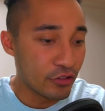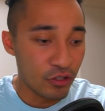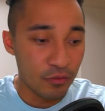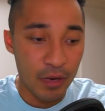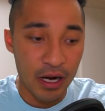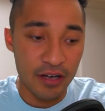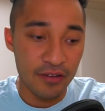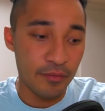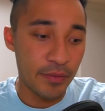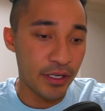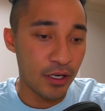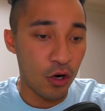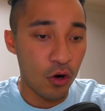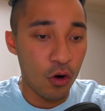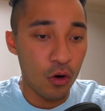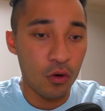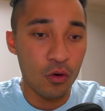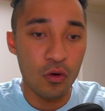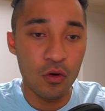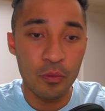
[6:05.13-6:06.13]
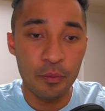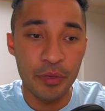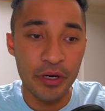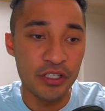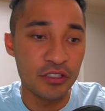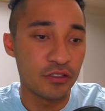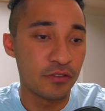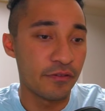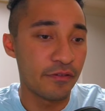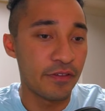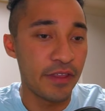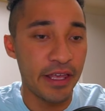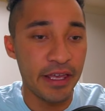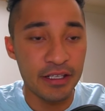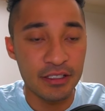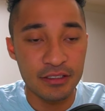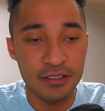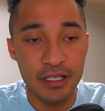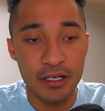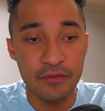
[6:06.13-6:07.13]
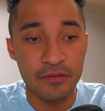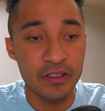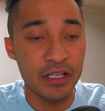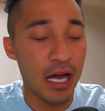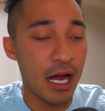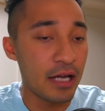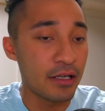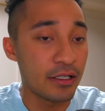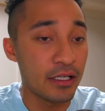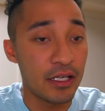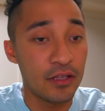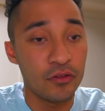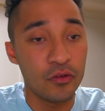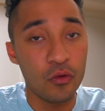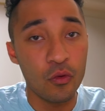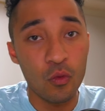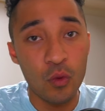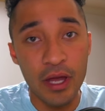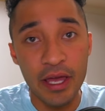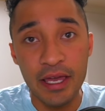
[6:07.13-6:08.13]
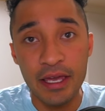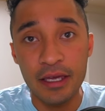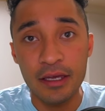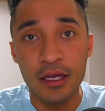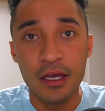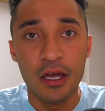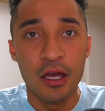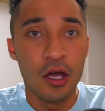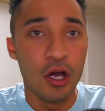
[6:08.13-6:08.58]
There might have been a whole bunch of things that have gotten in the way